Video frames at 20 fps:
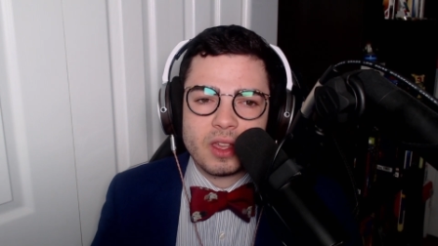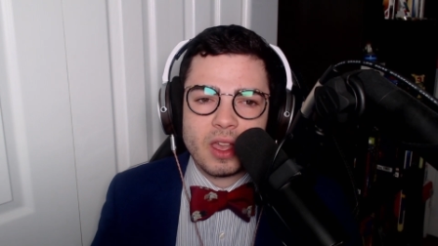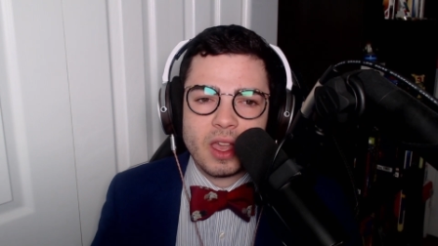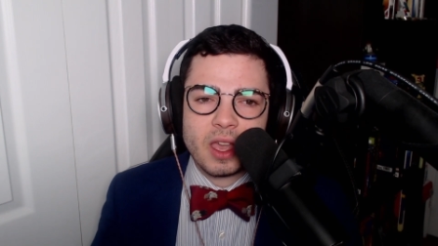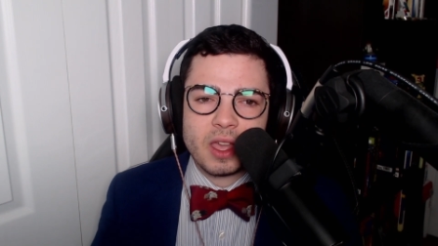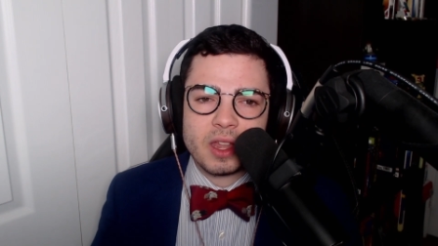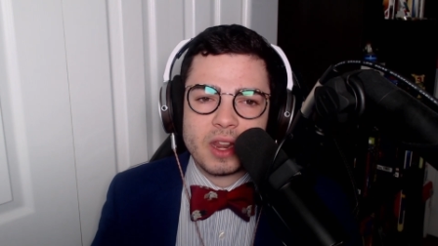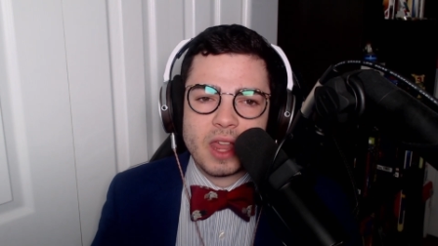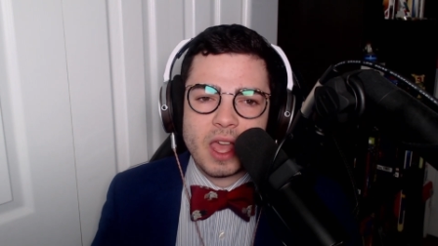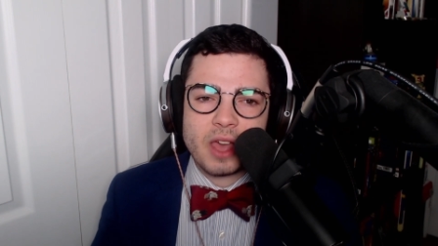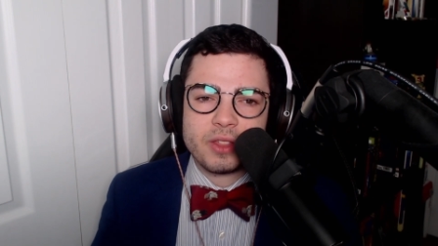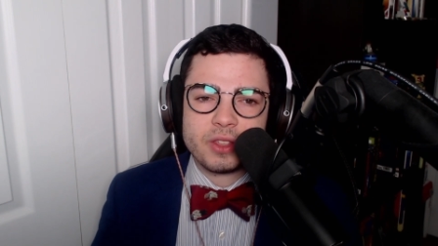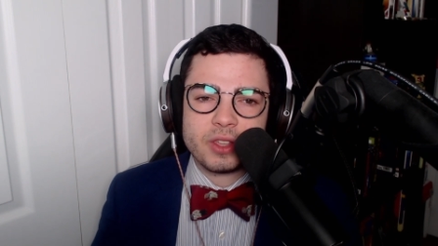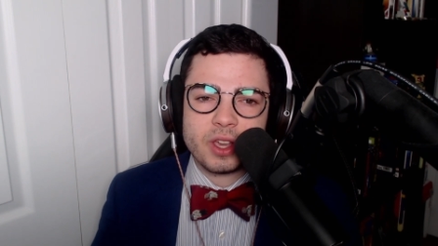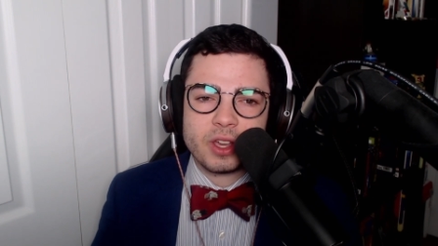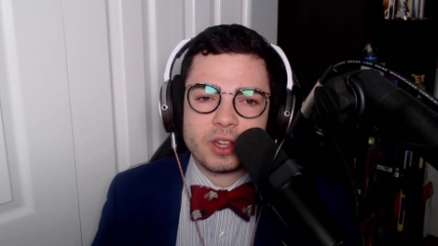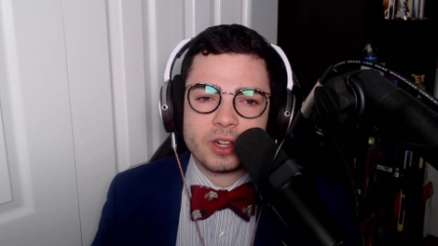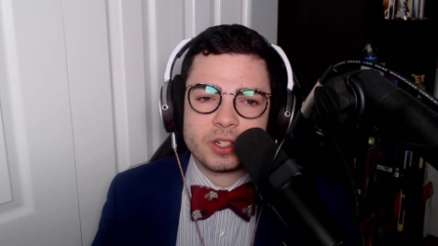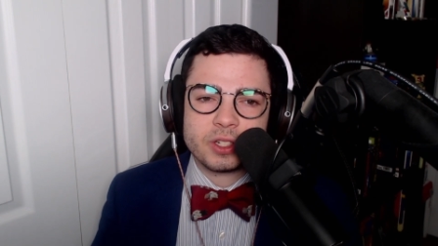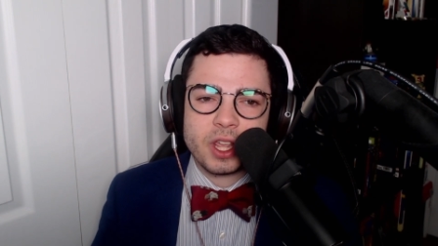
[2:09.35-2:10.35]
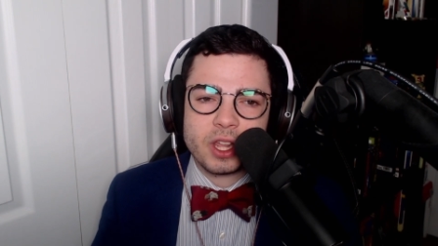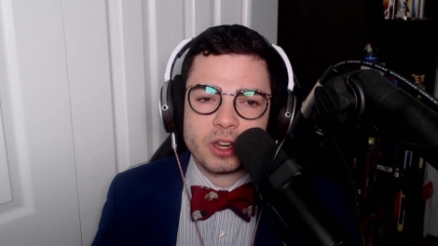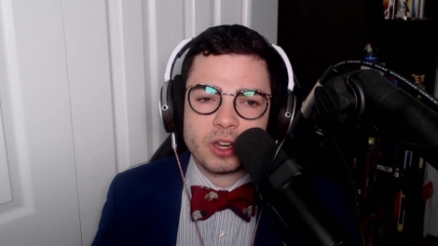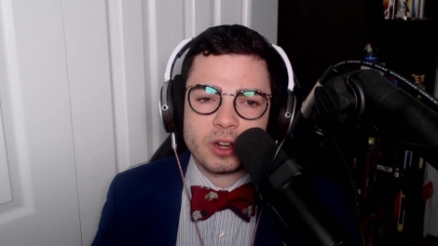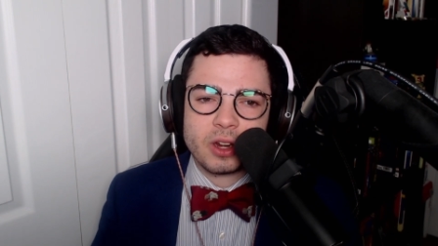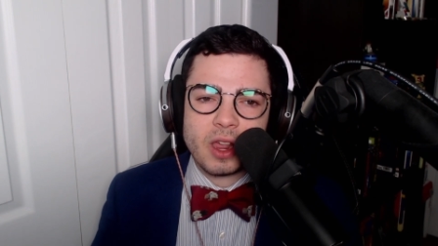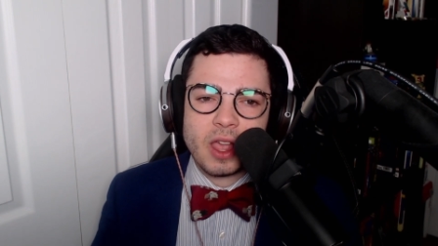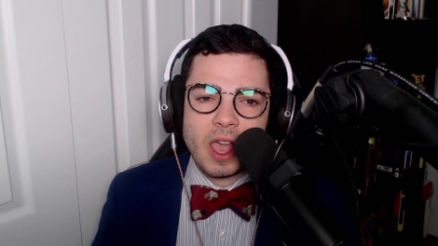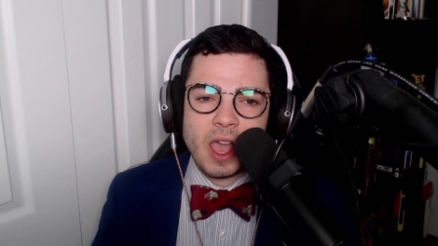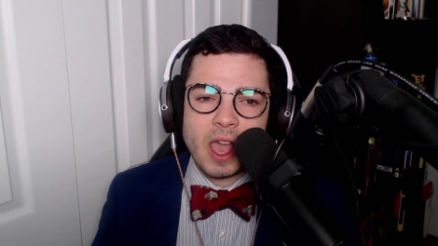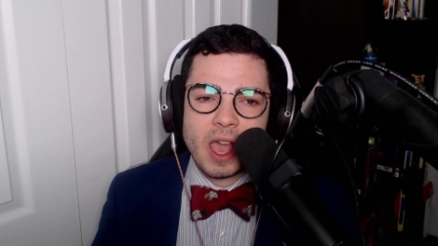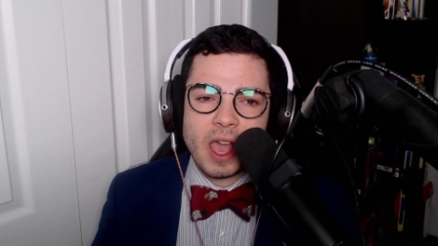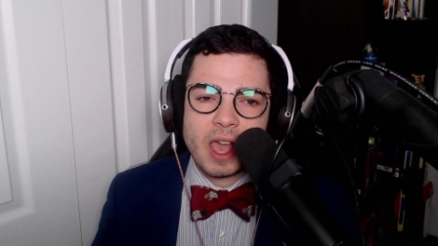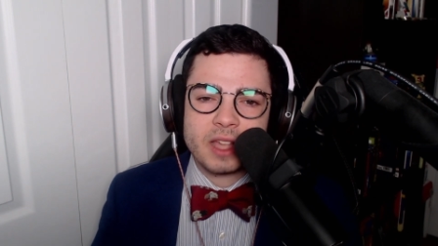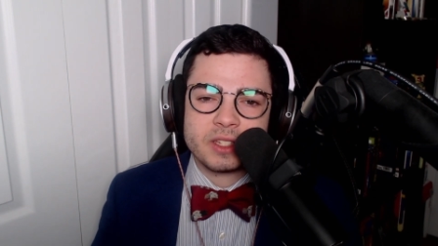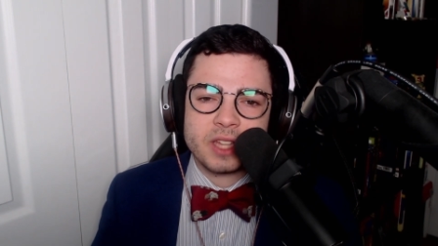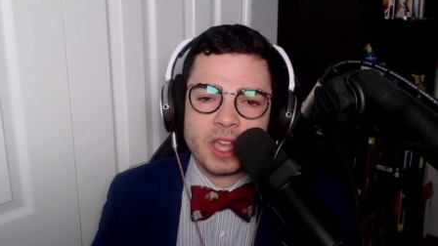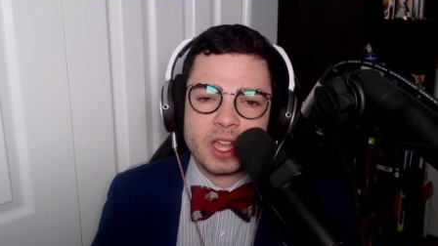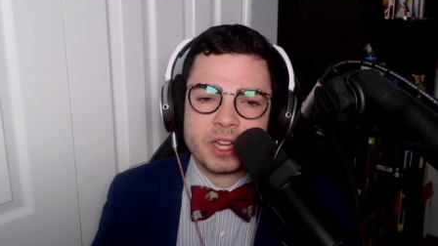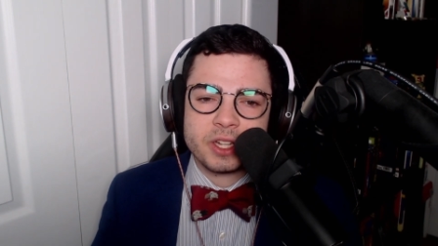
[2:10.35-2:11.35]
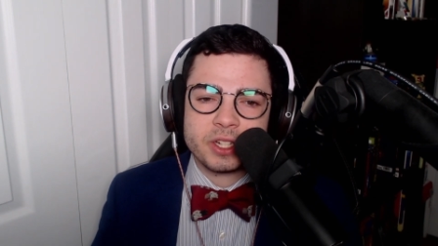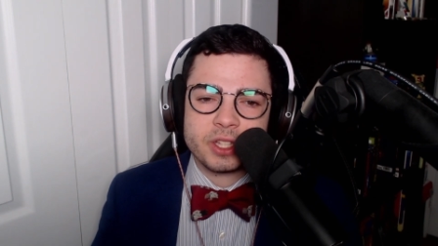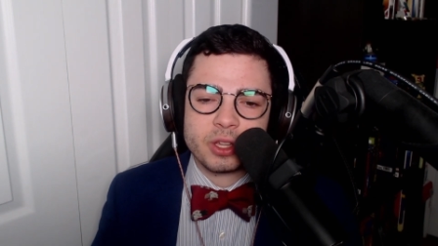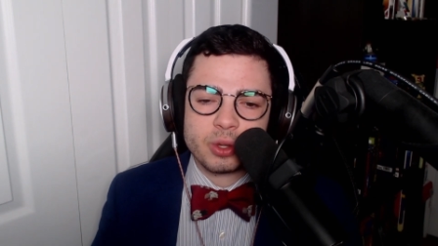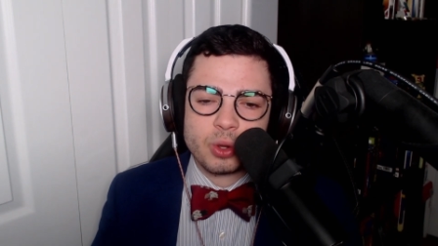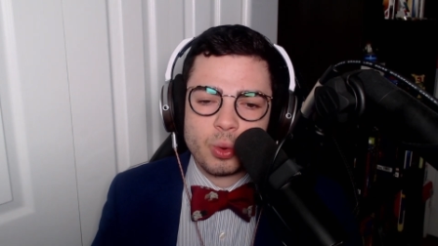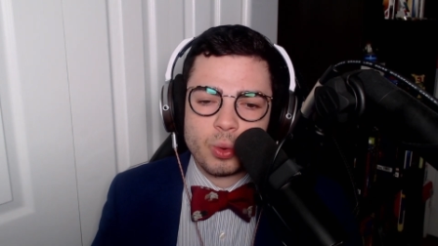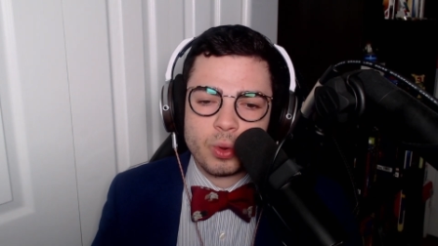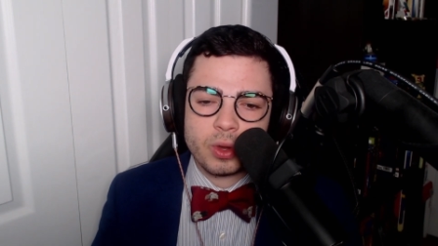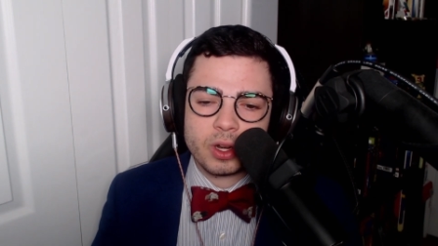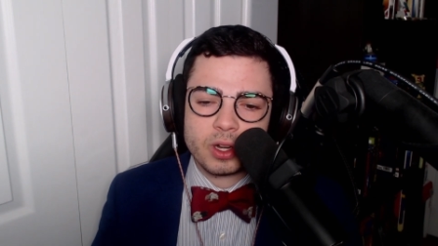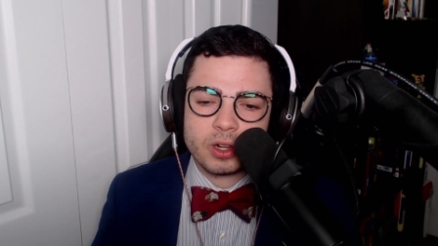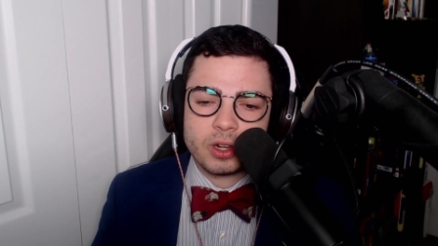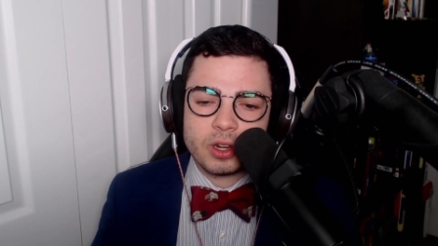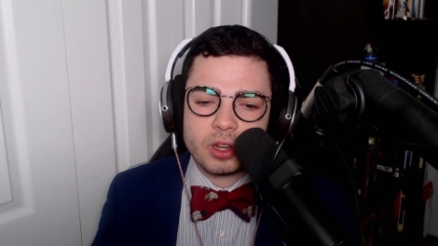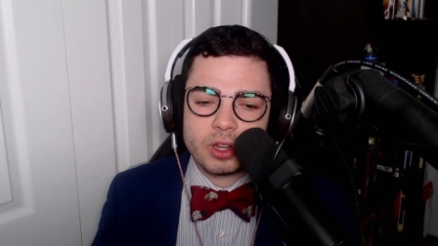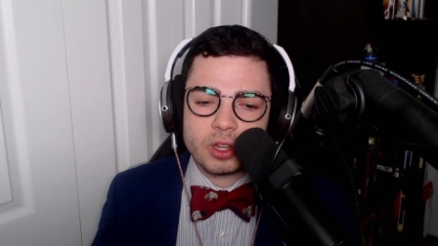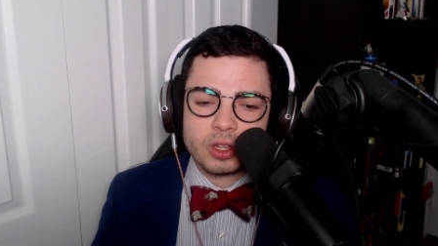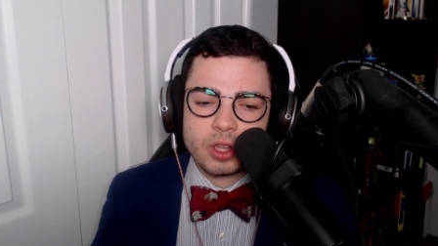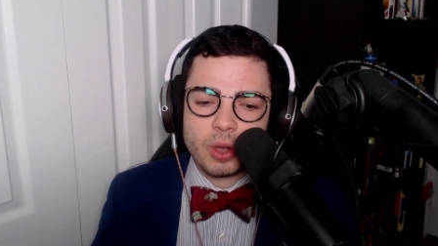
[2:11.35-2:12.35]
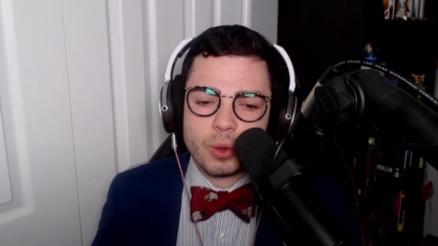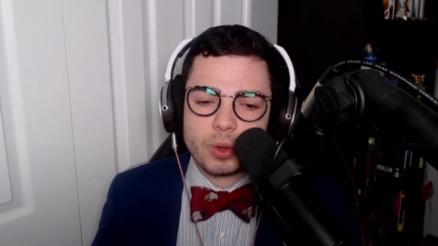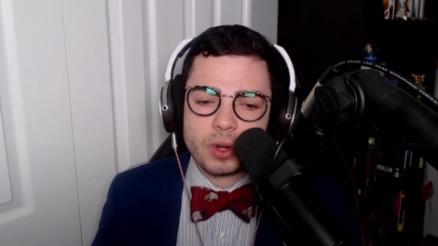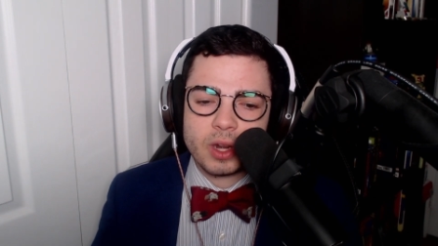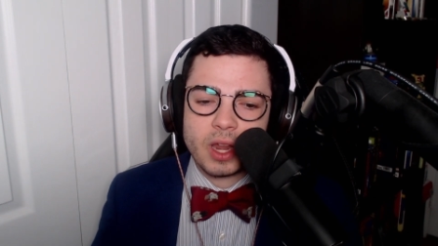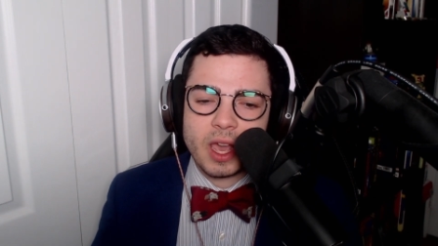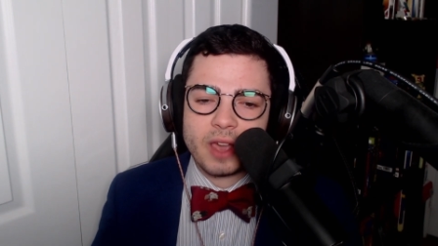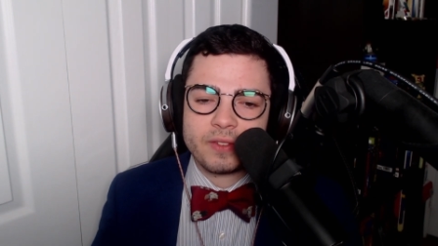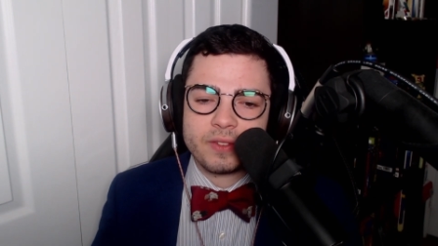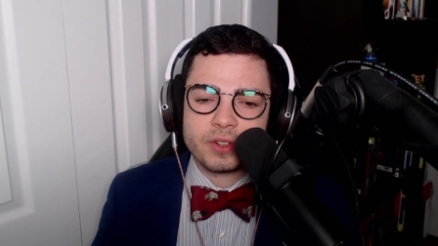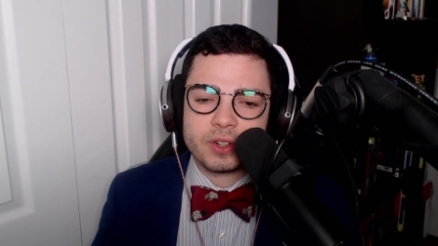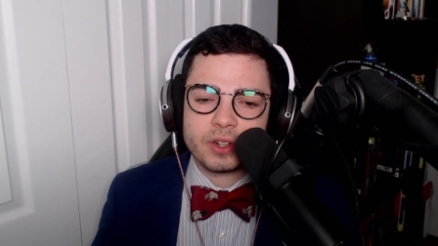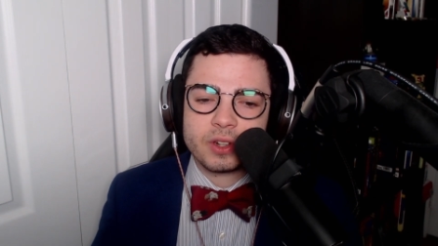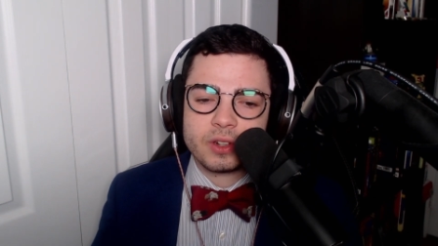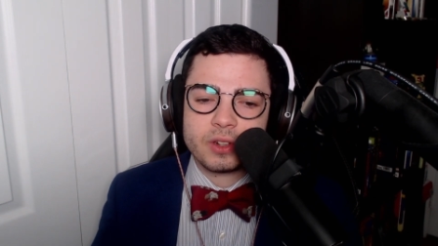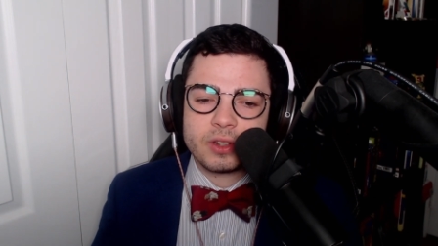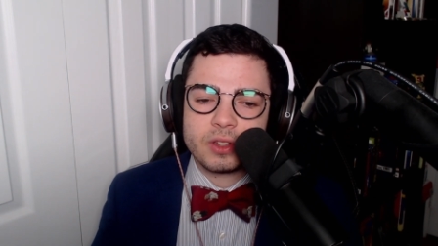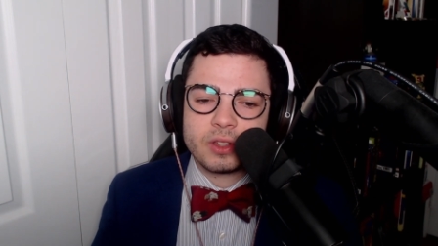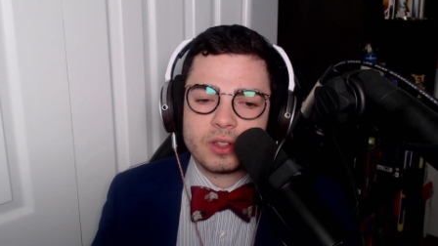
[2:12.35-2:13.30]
And now the Undertaker has Edge in the corner going after